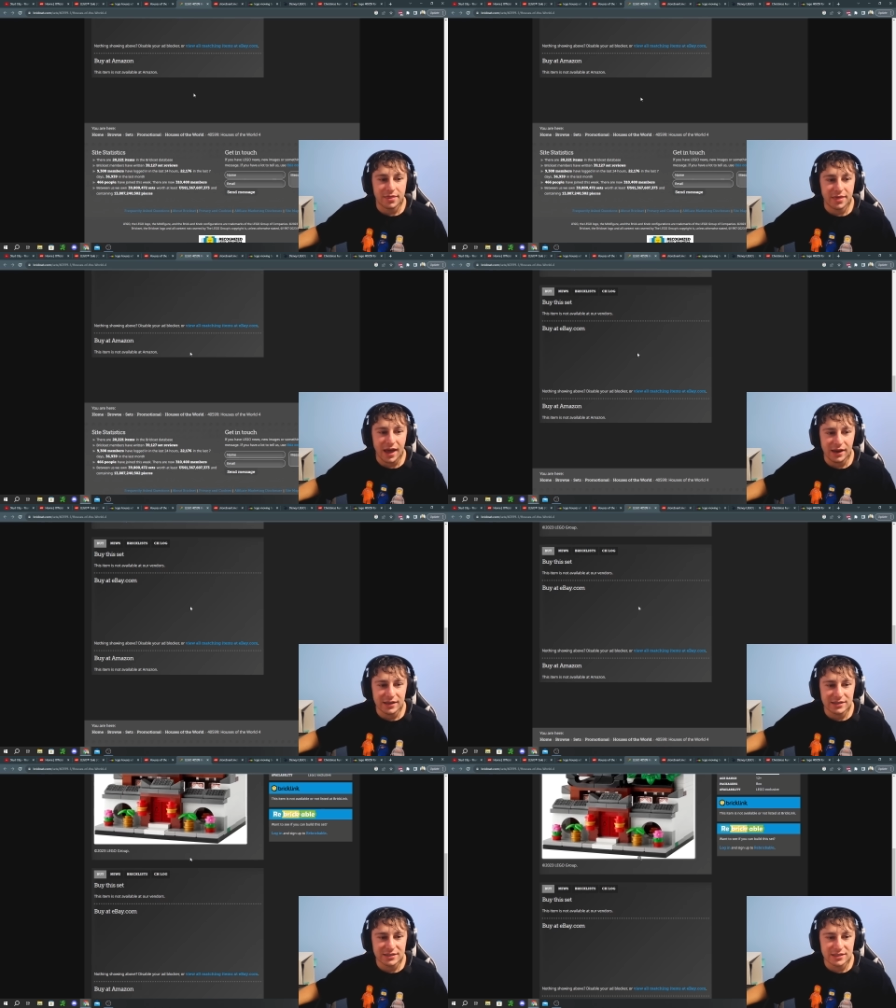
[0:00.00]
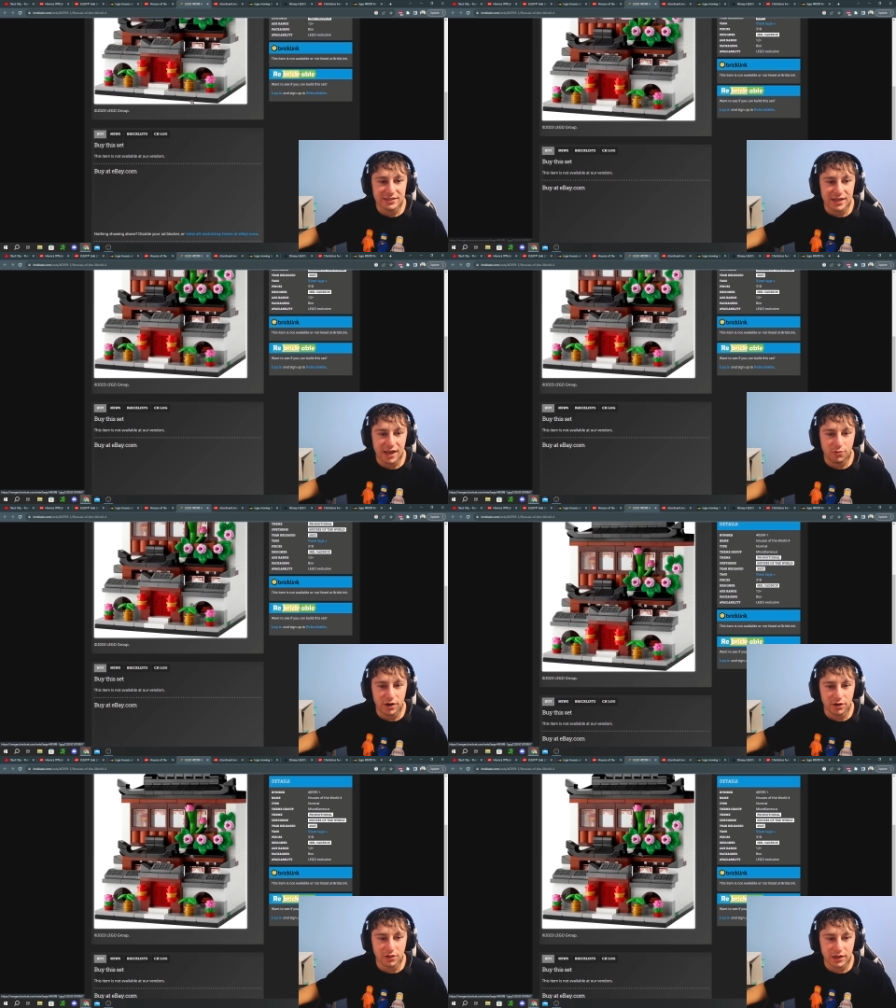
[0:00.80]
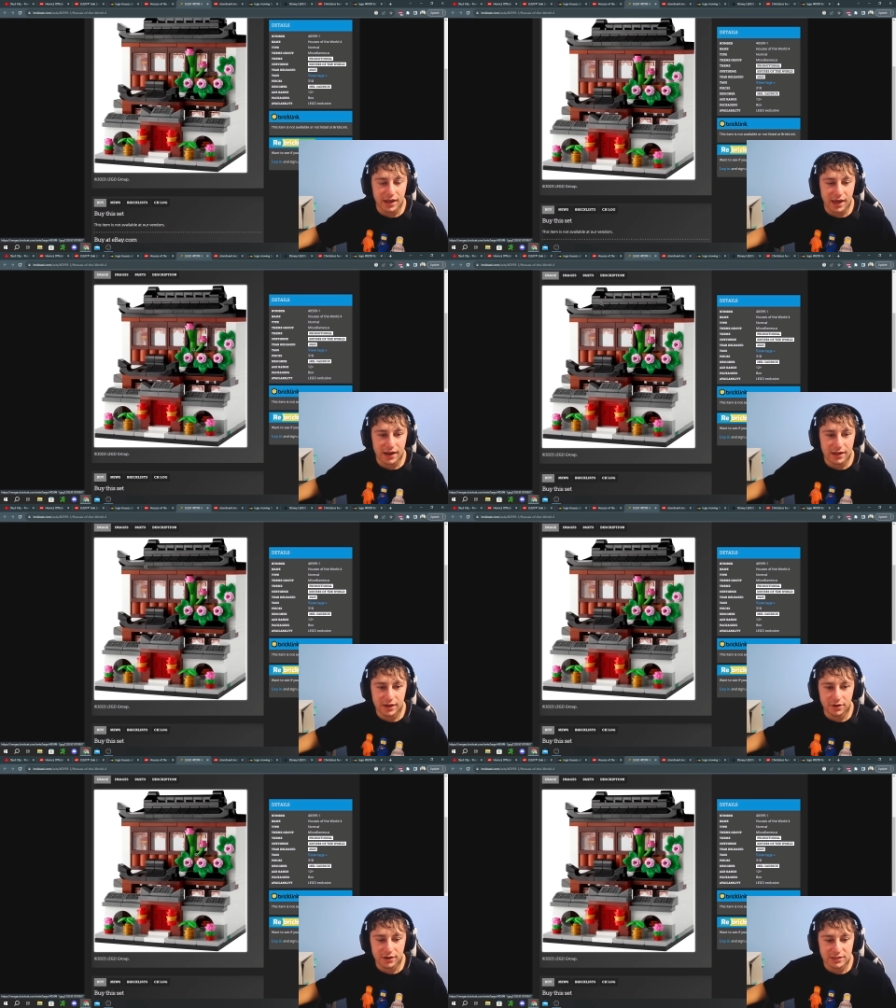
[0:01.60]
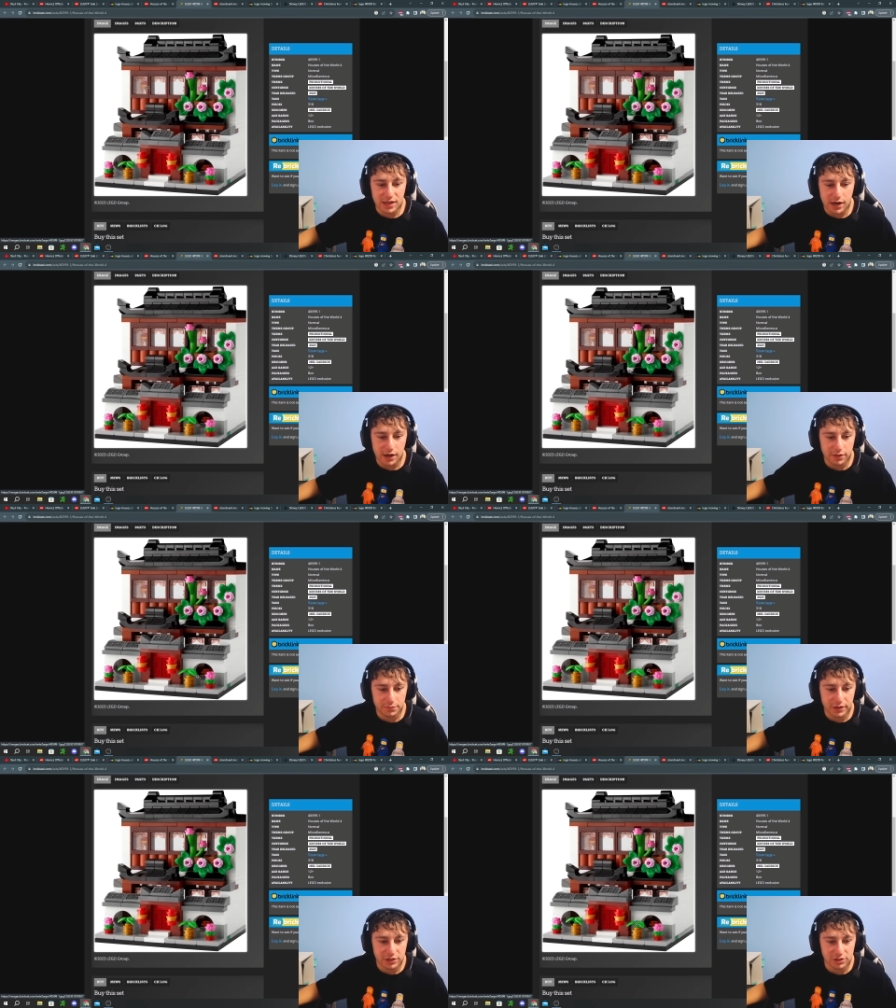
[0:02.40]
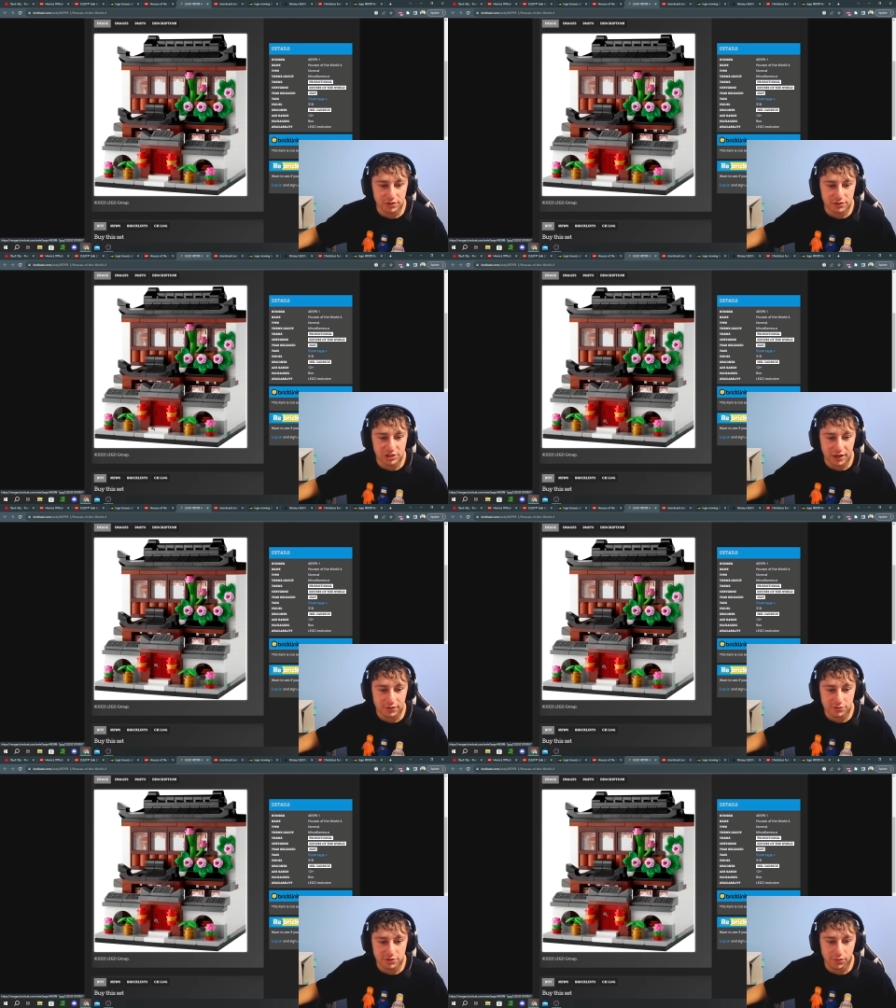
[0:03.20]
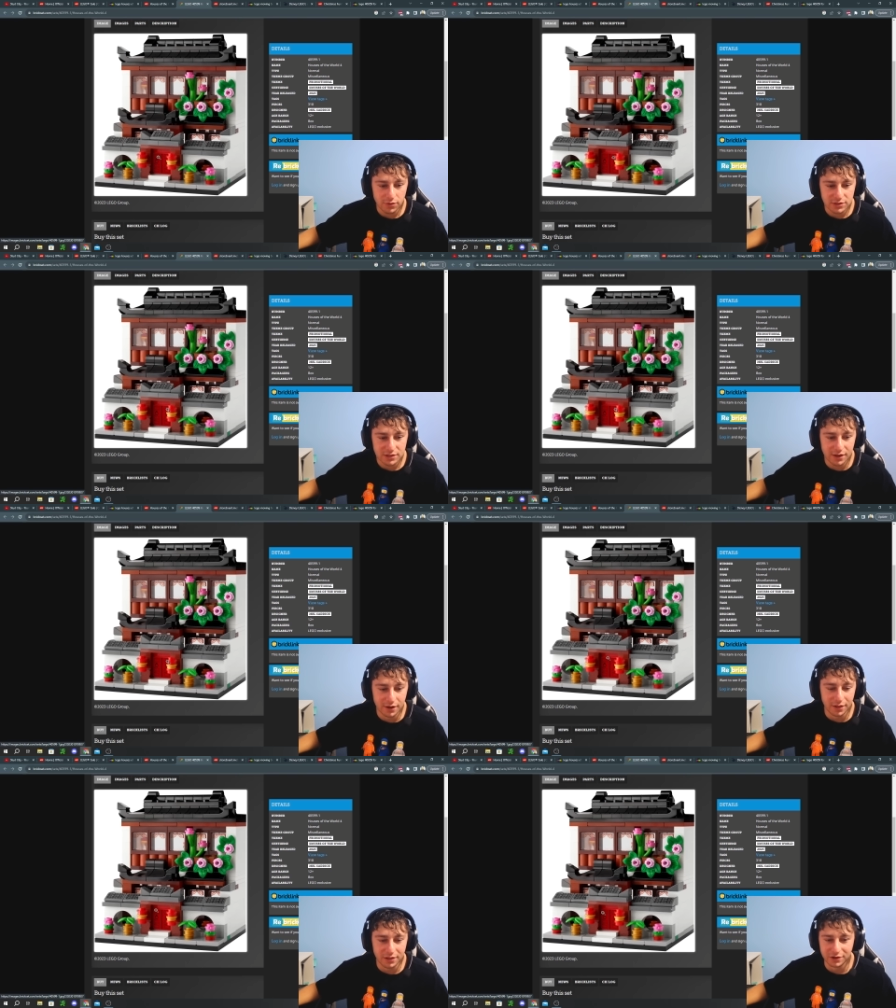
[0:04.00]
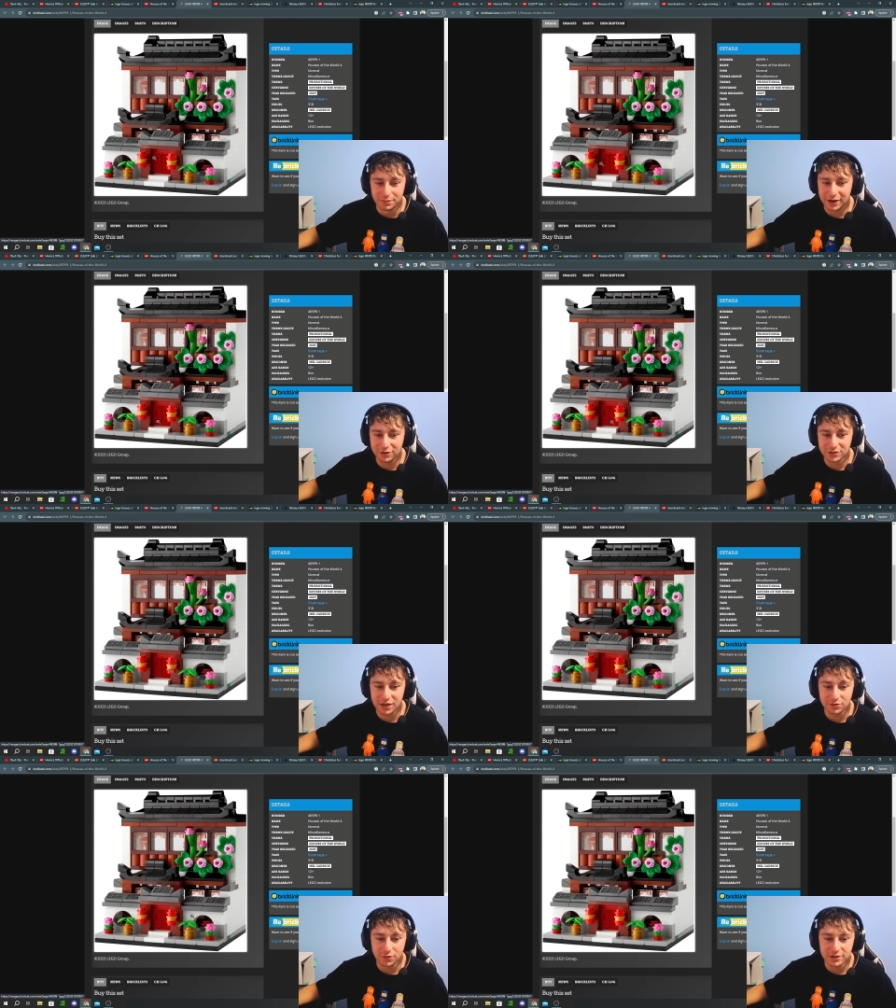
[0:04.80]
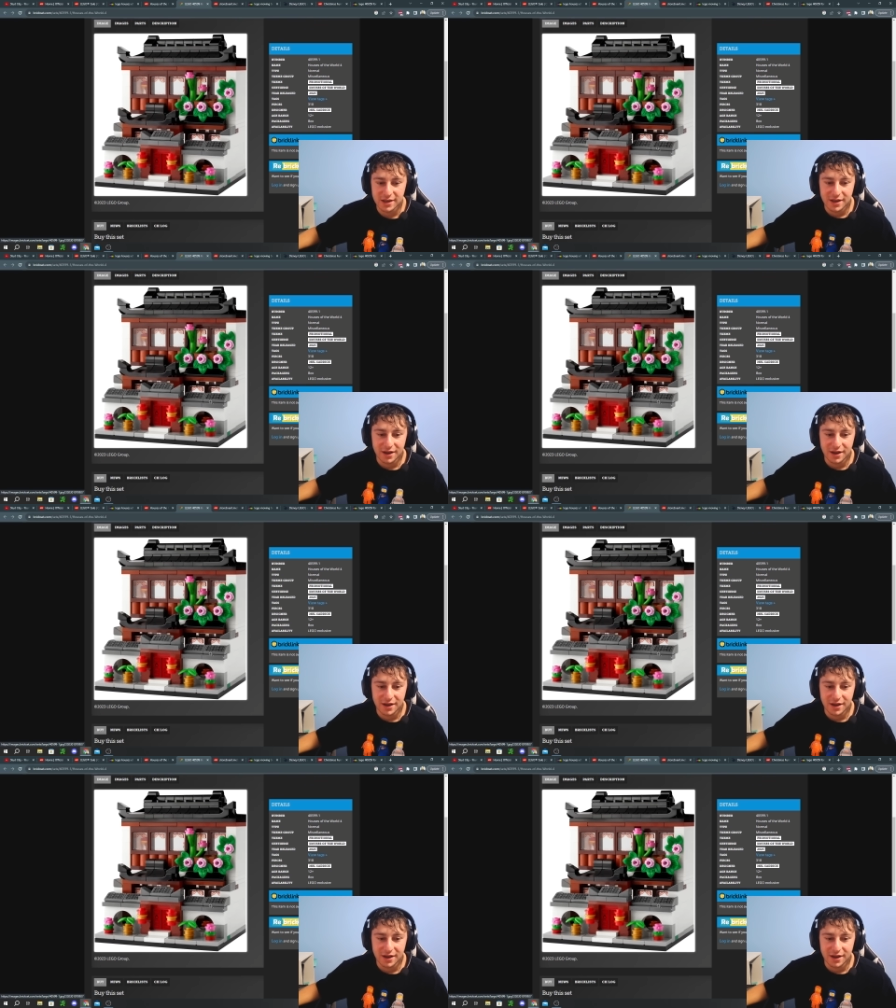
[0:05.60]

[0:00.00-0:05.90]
that is the set we are looking at. Here it is on another picture. Check out those doors, little micro scale doors.